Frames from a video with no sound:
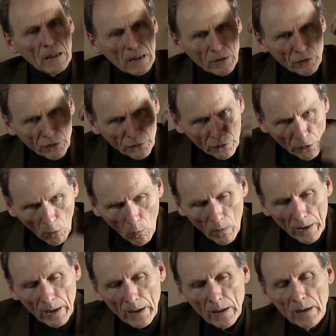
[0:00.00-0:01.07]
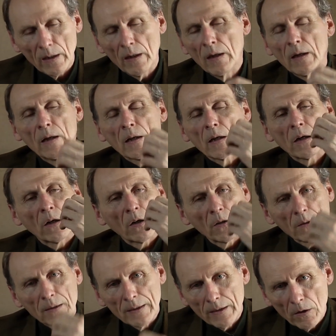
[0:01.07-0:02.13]
showing
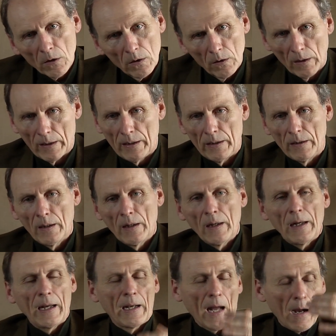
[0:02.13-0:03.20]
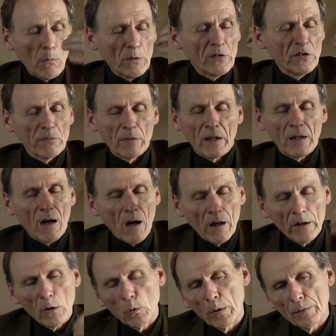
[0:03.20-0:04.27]
clearly, and I would submit
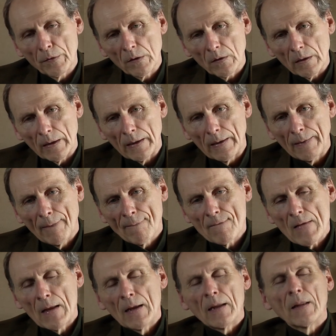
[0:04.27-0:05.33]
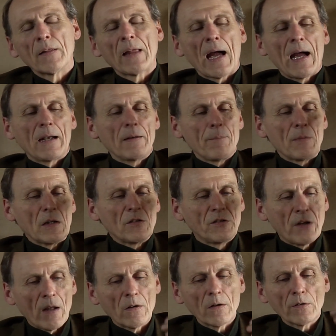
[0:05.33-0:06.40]
unequivocally, that
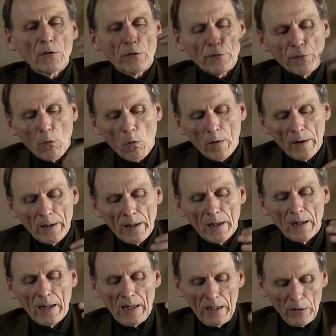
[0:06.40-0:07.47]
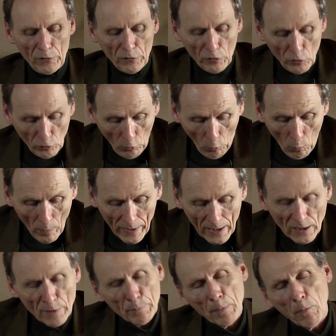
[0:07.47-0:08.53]
gender dysphoria is growing
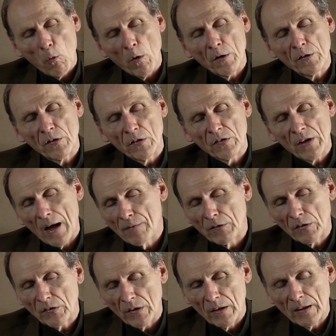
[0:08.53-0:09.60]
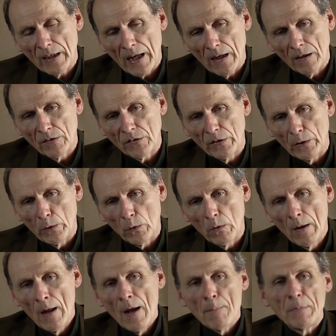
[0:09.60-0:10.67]
at the proportions I've just indicated to you
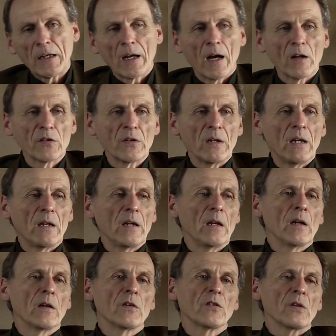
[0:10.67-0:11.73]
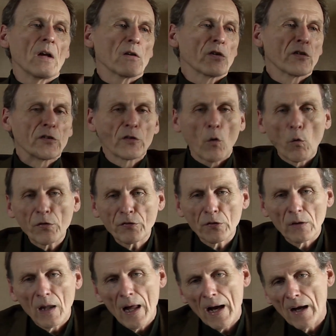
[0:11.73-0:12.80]
because it is a
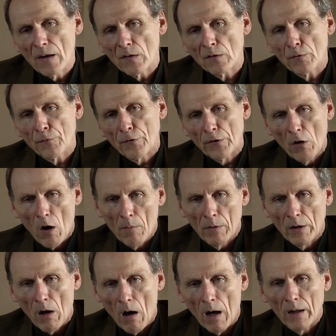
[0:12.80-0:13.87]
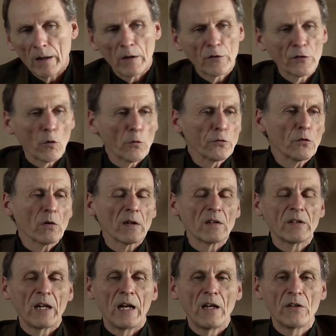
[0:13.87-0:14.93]
socialized phenomena, a social
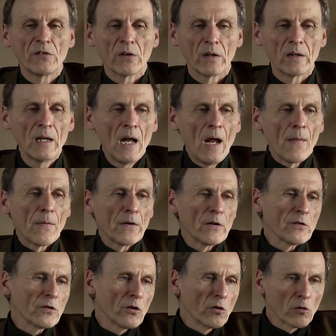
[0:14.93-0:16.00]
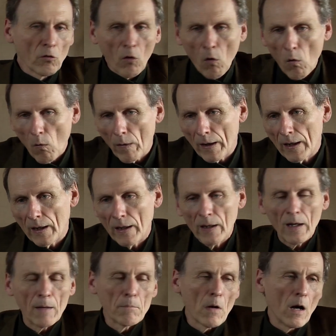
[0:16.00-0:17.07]
contagion that is
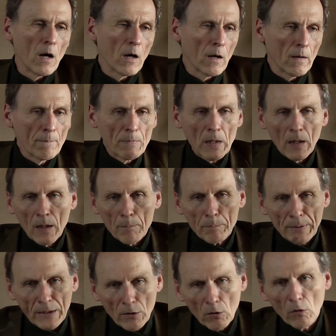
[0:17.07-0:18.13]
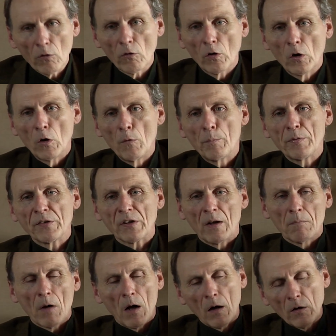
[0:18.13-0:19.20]
growing among peer groups,
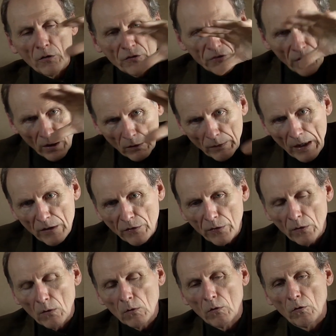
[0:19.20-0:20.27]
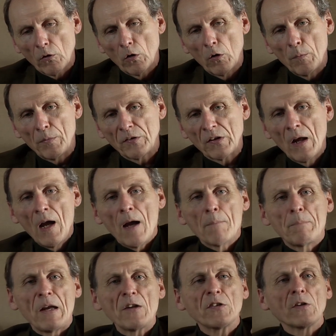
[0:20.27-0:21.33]
among generational groups,
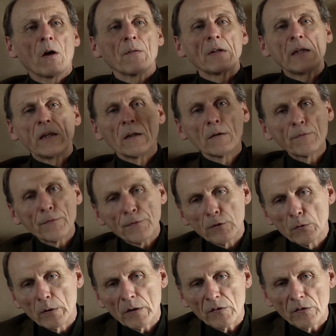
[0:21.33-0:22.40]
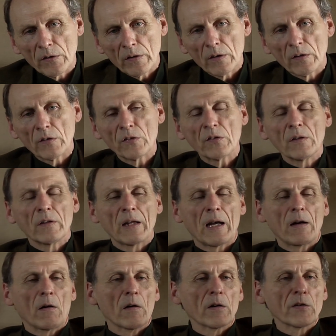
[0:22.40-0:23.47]
based on the influences
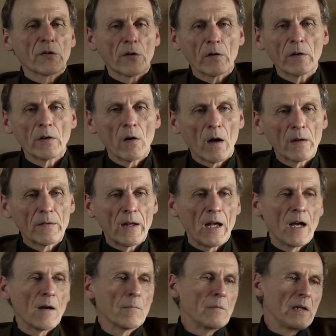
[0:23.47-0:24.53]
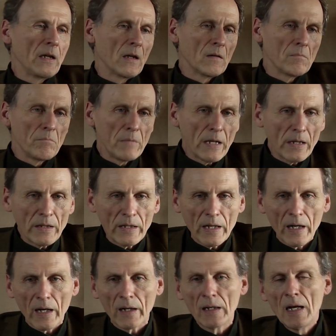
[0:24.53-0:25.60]
that are exerted on them in
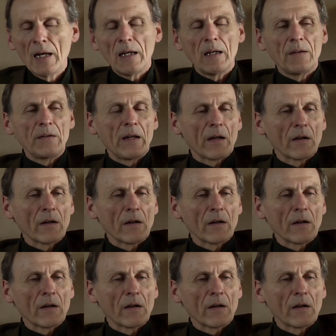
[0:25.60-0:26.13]
media, in the